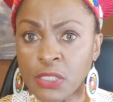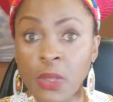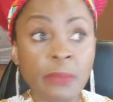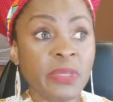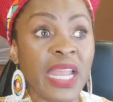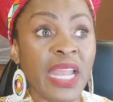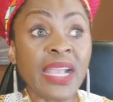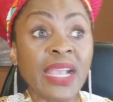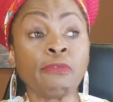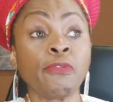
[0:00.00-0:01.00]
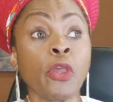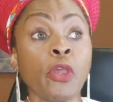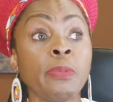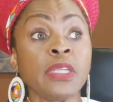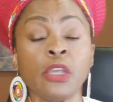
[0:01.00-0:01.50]
I mean, I got
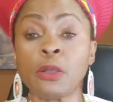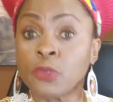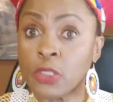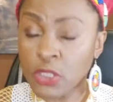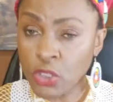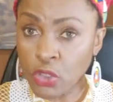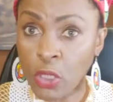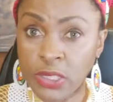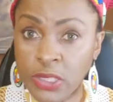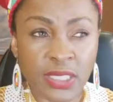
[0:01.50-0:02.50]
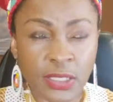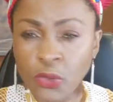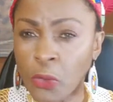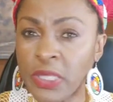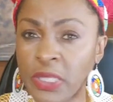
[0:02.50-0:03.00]
verbally assaulted. These
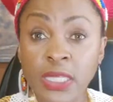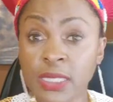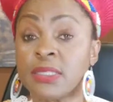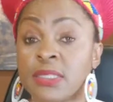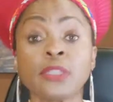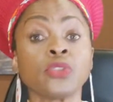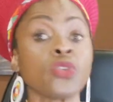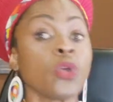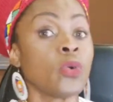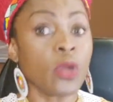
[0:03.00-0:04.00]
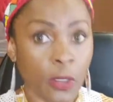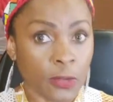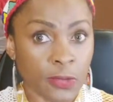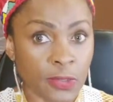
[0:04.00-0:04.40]
Dominicans, they're so lost.